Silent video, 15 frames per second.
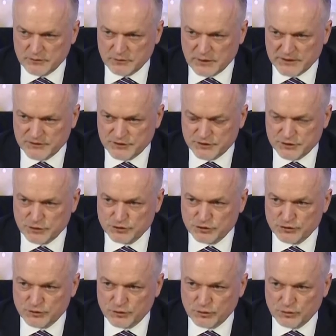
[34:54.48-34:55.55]
Today,
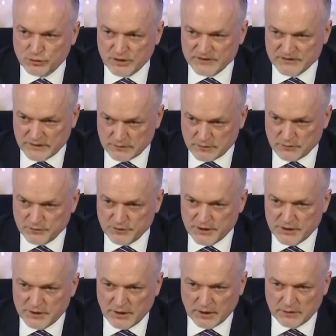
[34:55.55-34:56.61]
If
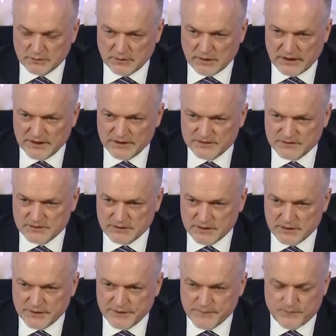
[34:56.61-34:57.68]
we look at the headcount
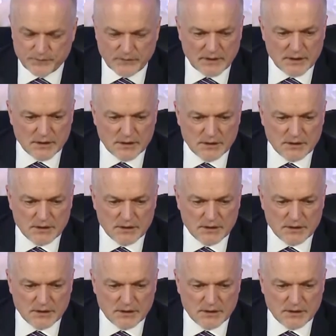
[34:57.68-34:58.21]
structure,